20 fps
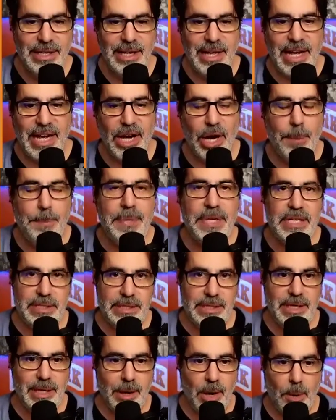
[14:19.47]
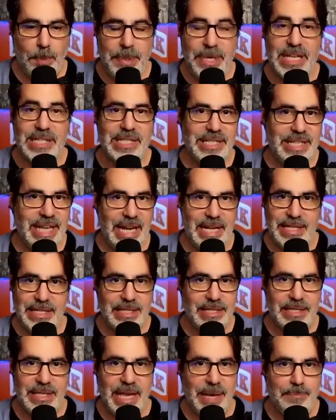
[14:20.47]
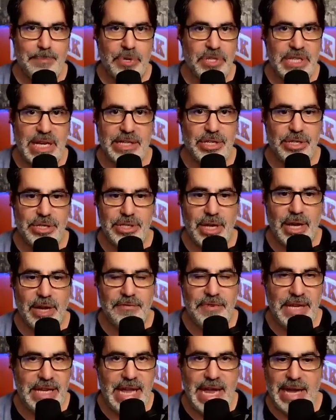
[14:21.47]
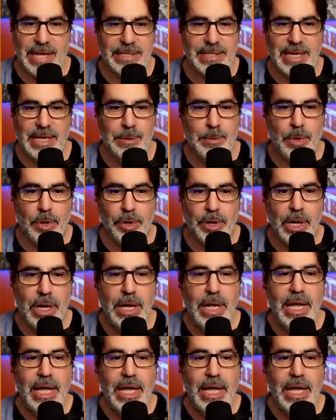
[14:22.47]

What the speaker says: I hope he doesn't take possessions off. He can't anymore.